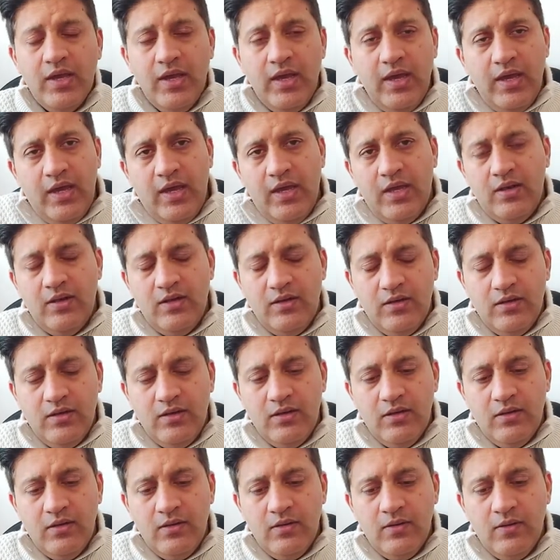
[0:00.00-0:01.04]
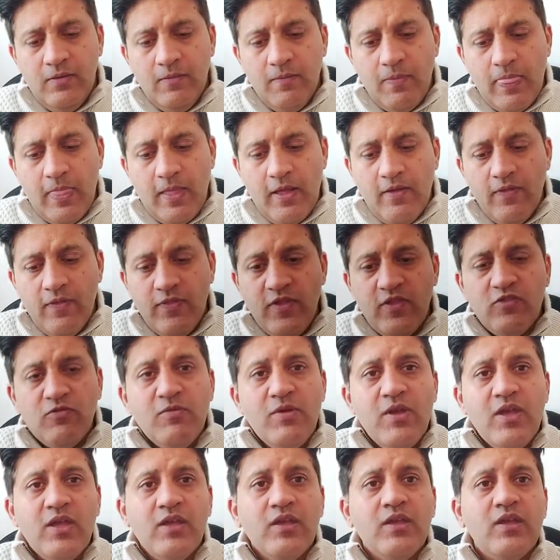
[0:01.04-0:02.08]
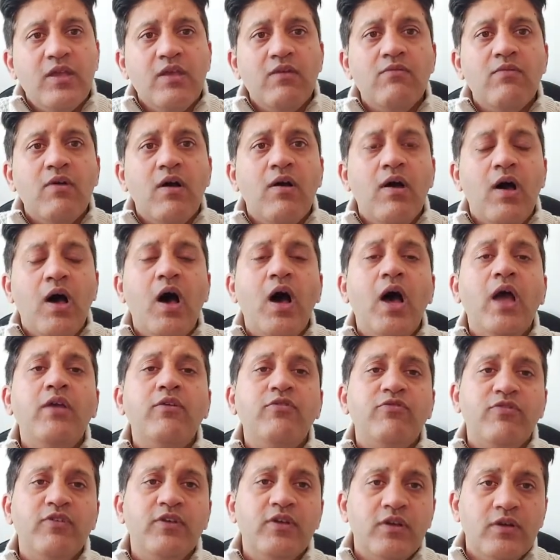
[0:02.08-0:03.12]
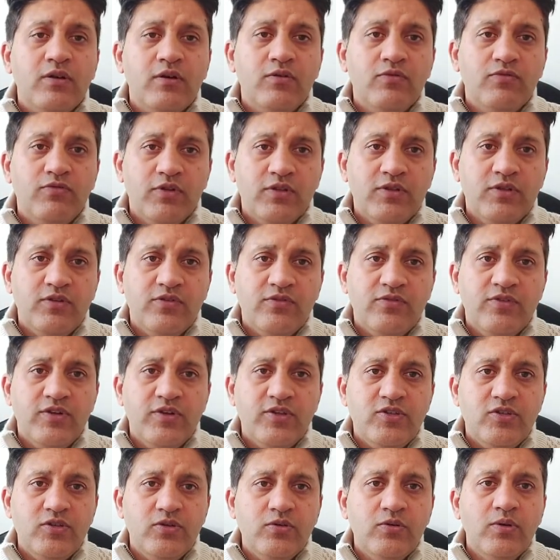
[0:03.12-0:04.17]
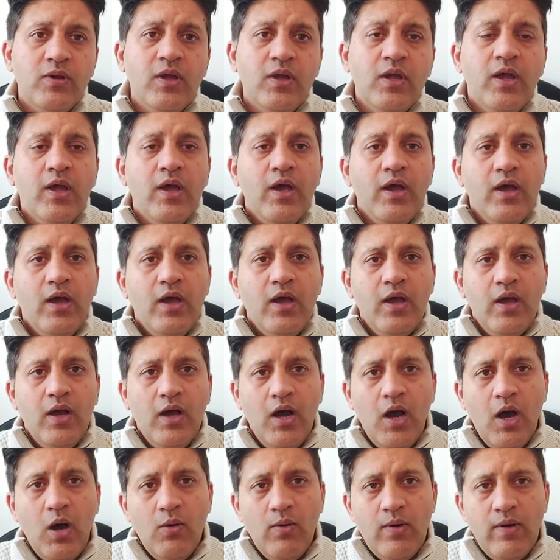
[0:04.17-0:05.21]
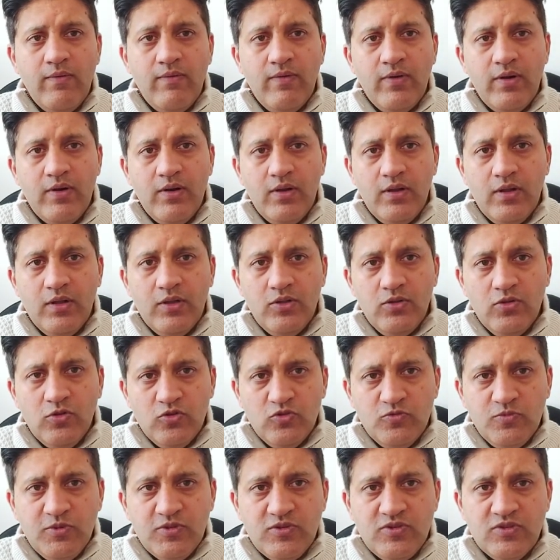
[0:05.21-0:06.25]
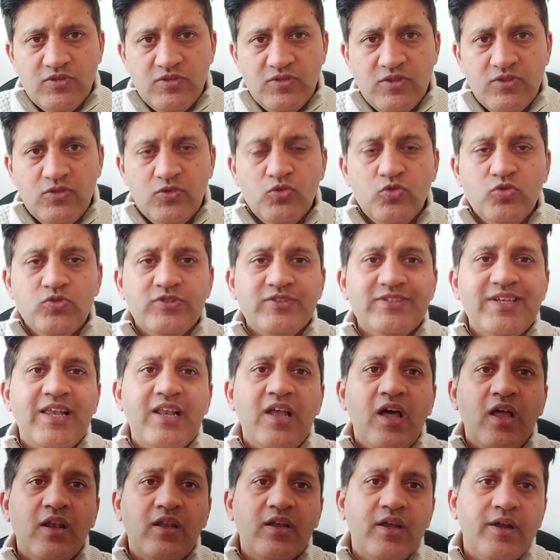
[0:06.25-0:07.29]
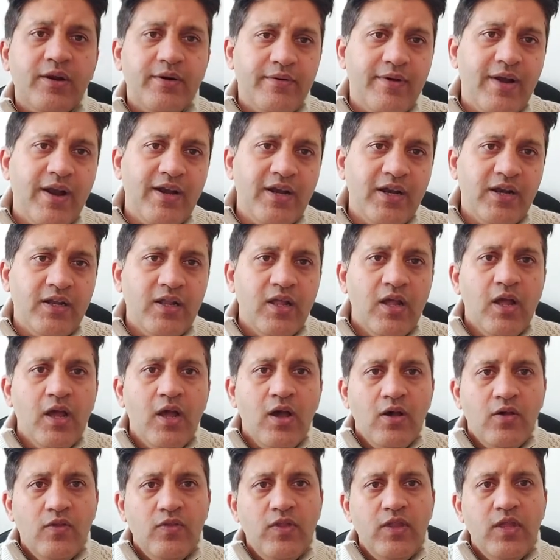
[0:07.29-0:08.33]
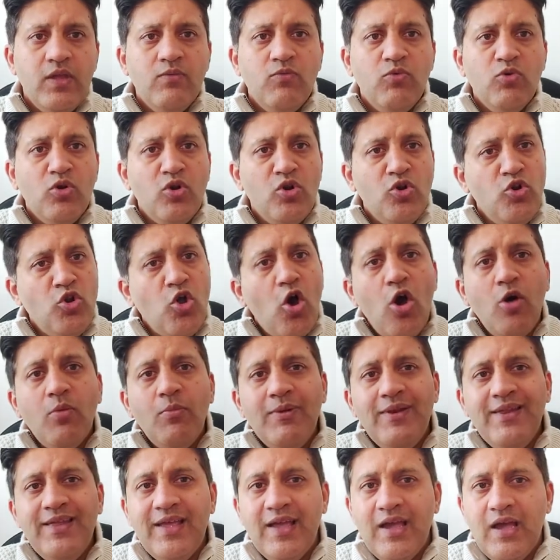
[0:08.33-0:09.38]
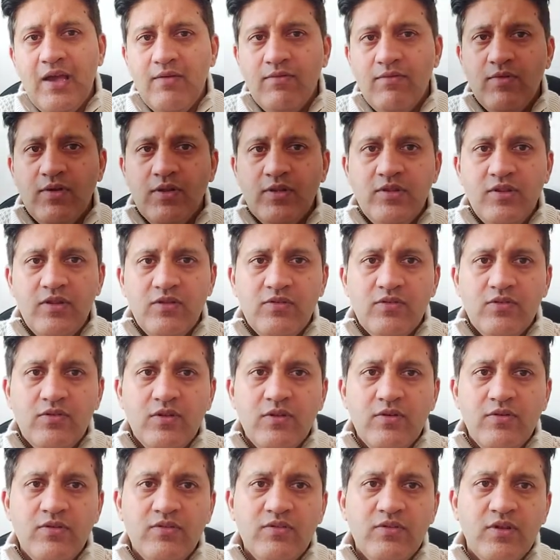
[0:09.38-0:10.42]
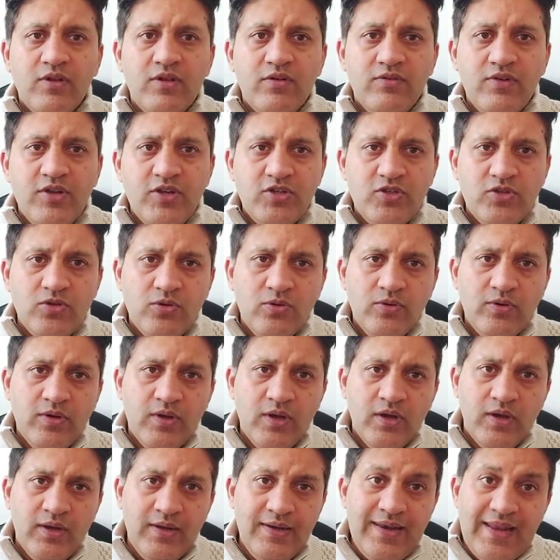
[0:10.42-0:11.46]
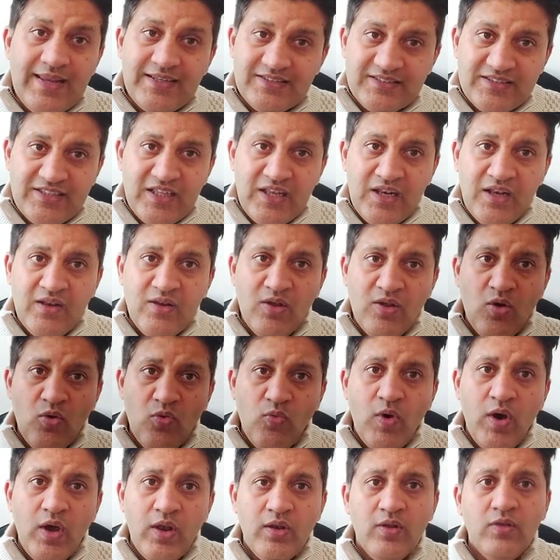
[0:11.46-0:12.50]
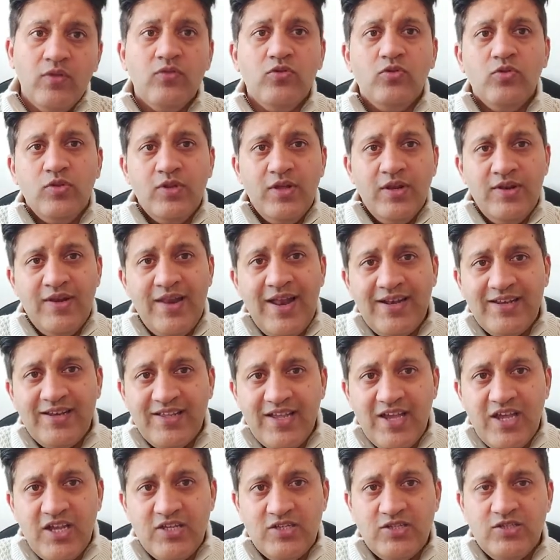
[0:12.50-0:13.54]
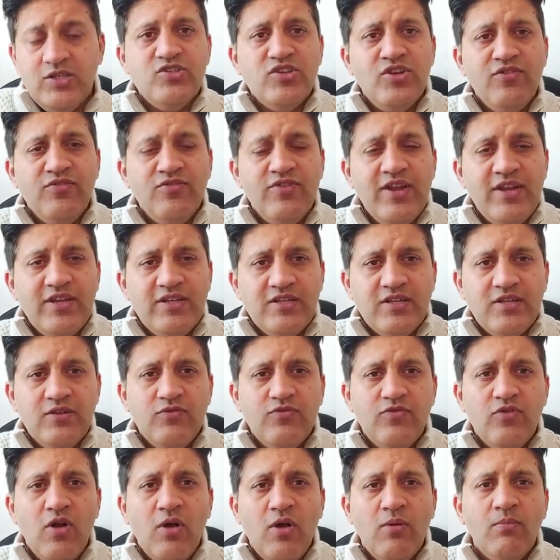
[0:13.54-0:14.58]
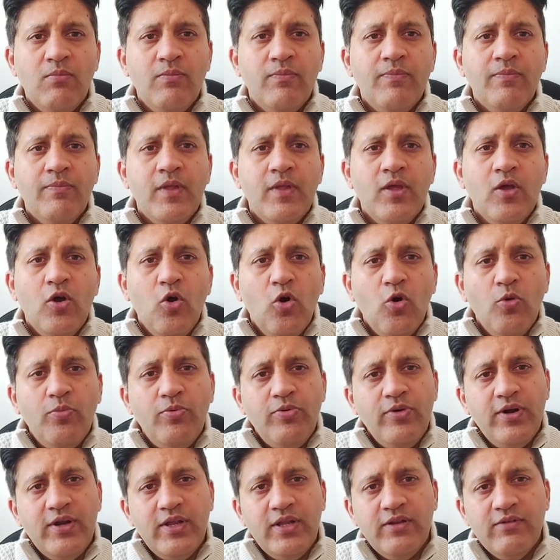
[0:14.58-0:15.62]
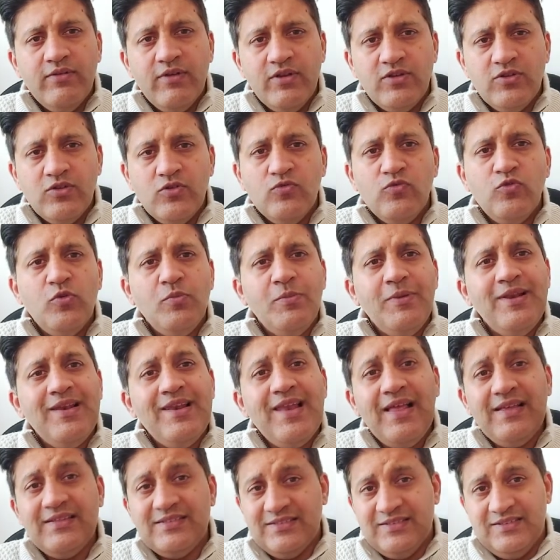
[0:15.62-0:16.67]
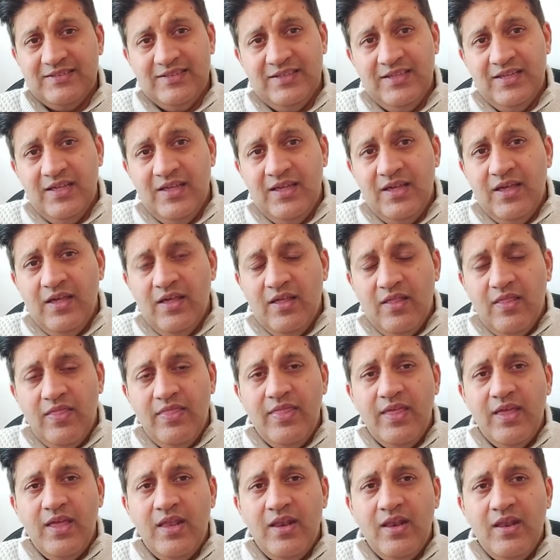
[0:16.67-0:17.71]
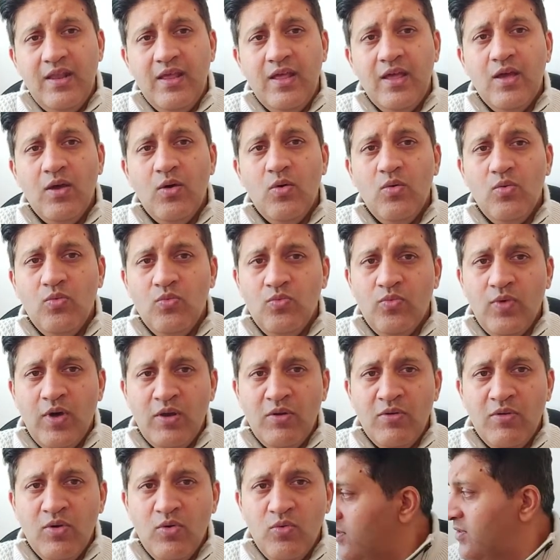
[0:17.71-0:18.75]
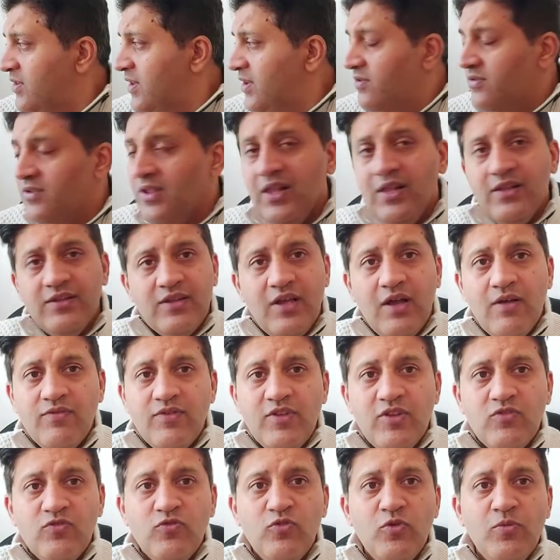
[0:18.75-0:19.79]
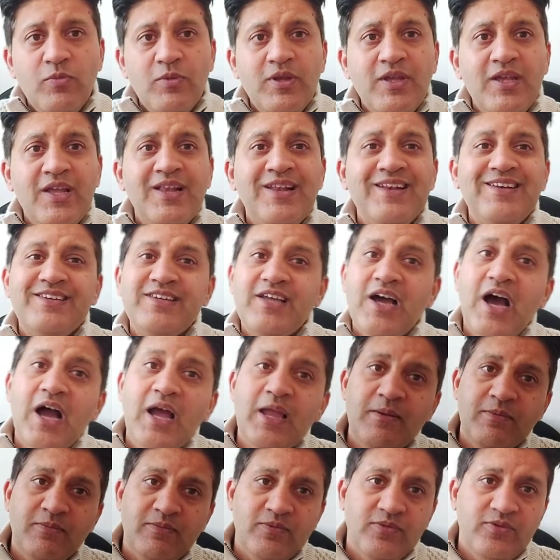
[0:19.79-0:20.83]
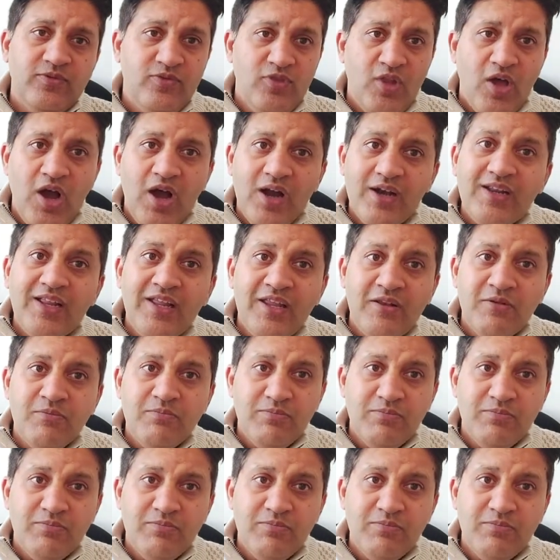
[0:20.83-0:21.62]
and this may give a high figure for this ratio. However, those businesses who sell on credit, they would normally have this ratio less than 1, so their net cash generated from operating ratios would be less than 1. The result of this would be in times, not in